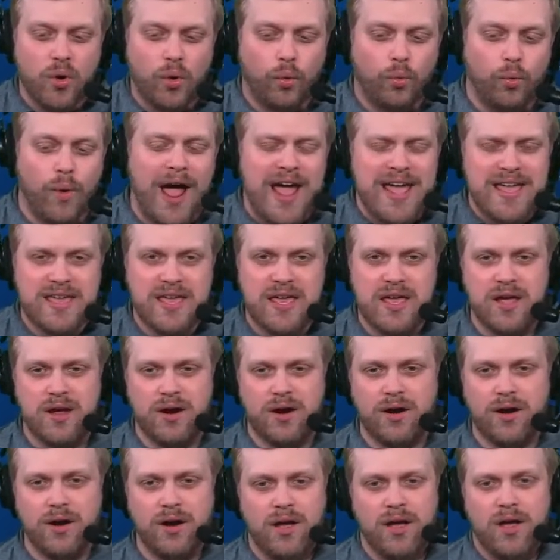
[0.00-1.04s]
right
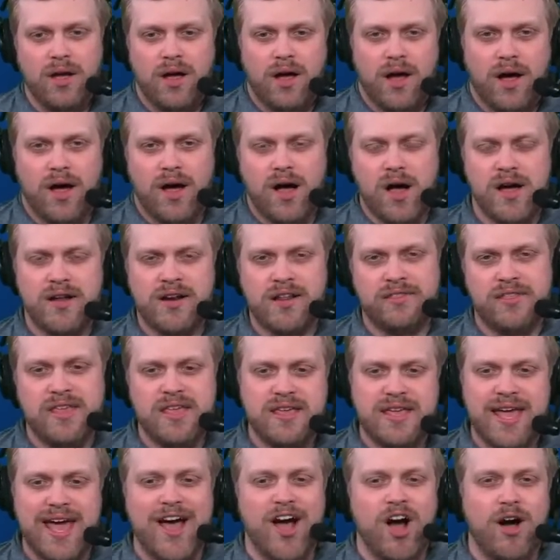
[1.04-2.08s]
here on the
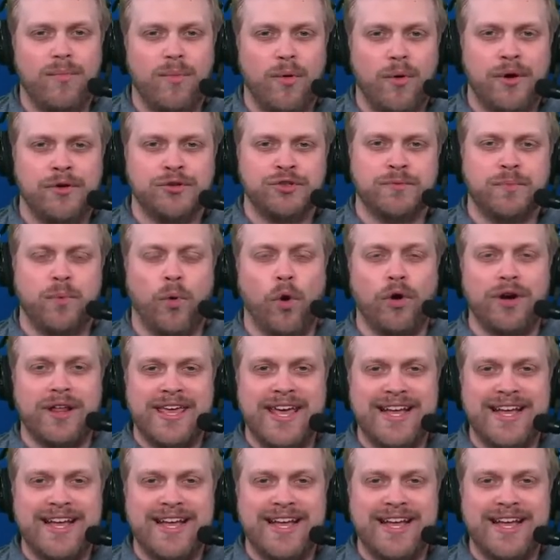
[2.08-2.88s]
Cowboys Report.